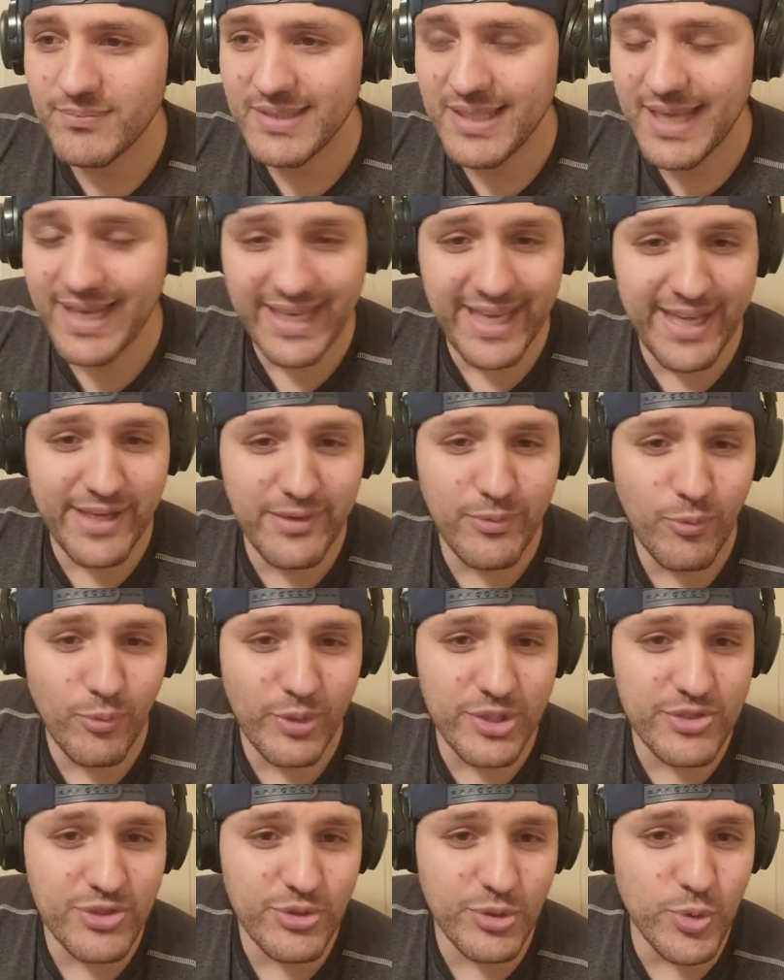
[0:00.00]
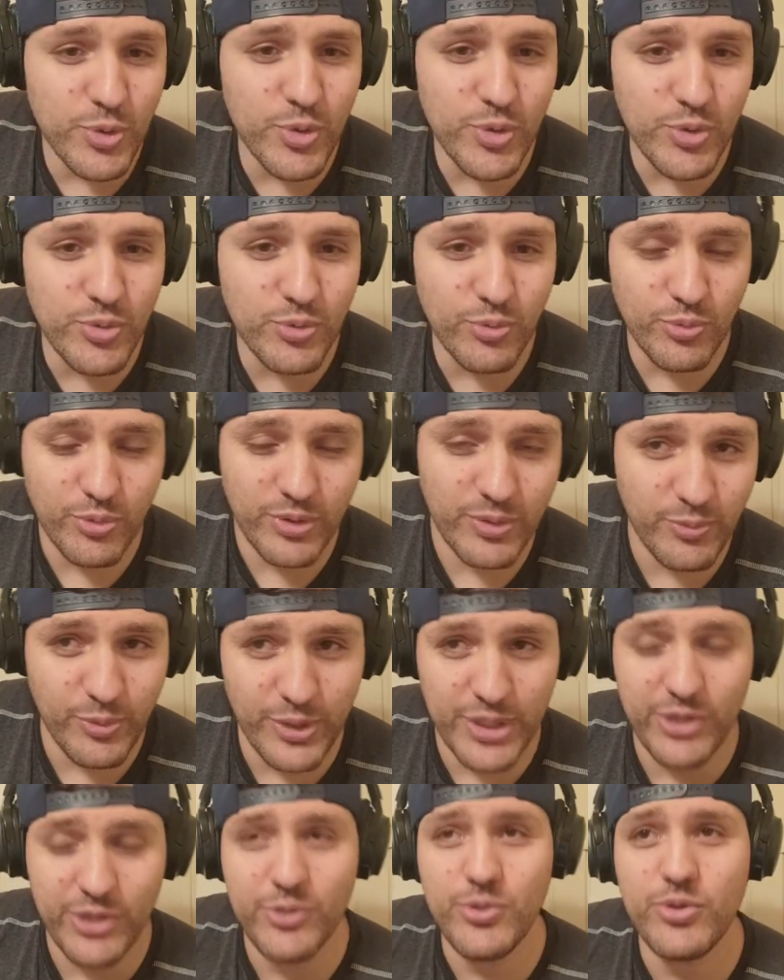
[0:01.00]
Again, once you
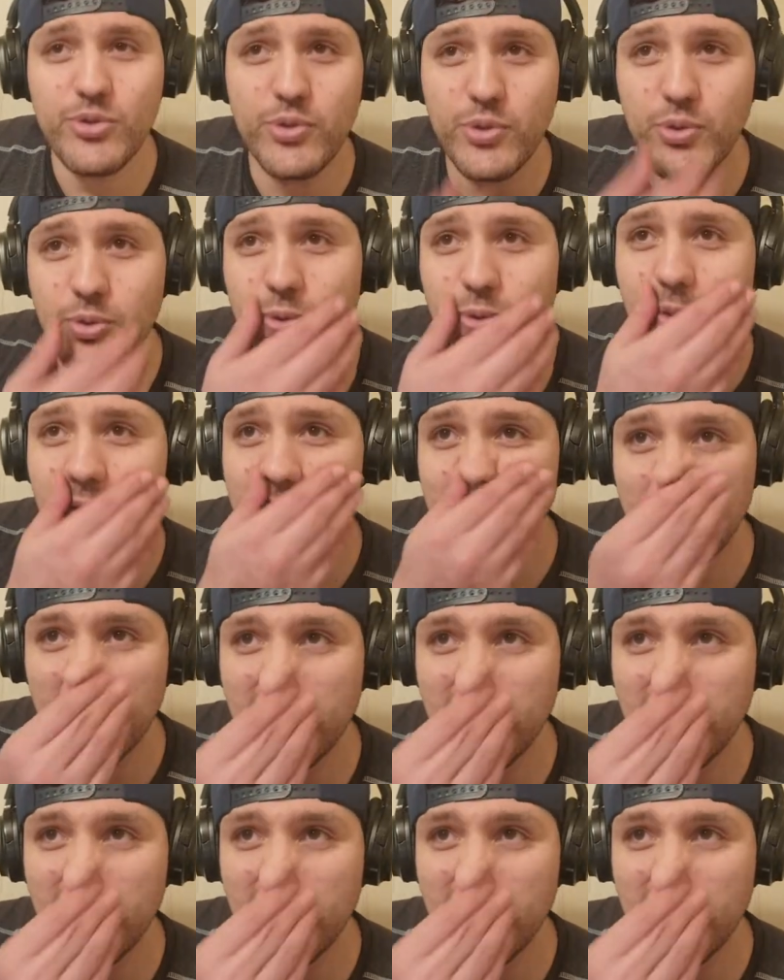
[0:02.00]
when you knew